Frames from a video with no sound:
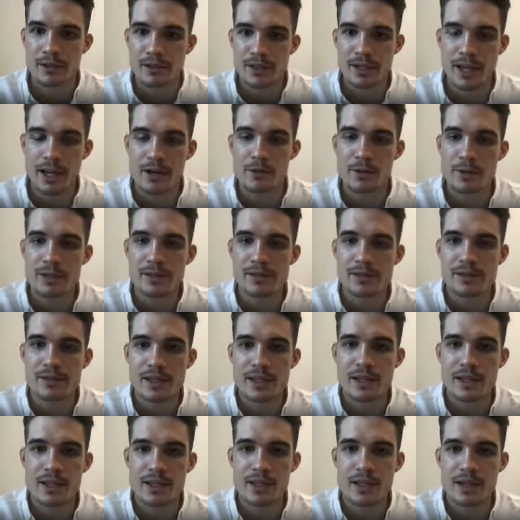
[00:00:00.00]
Okay, and you can see
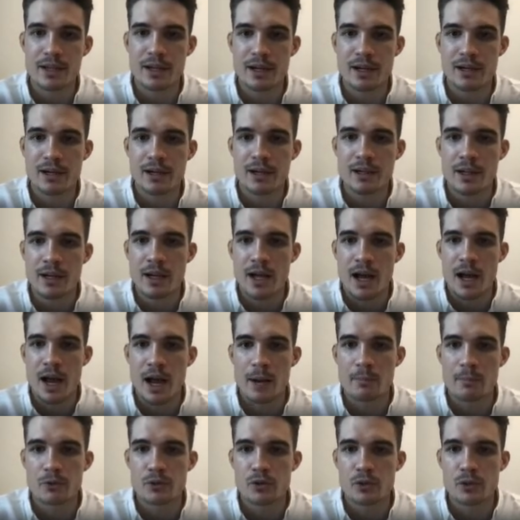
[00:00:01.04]
here
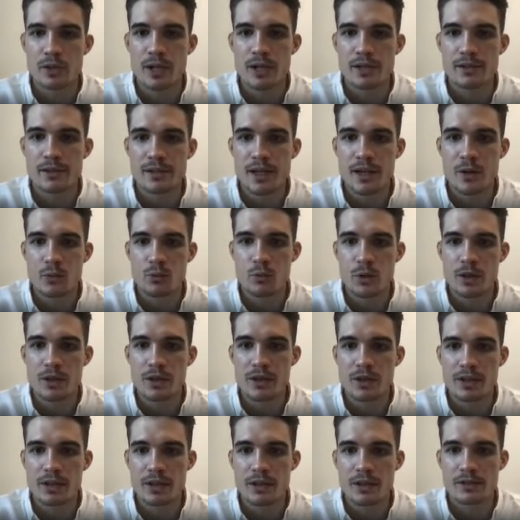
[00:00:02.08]
Sun Yat-sen with
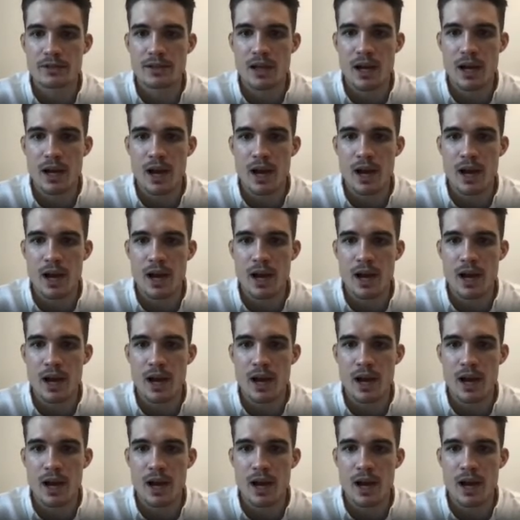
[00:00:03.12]
his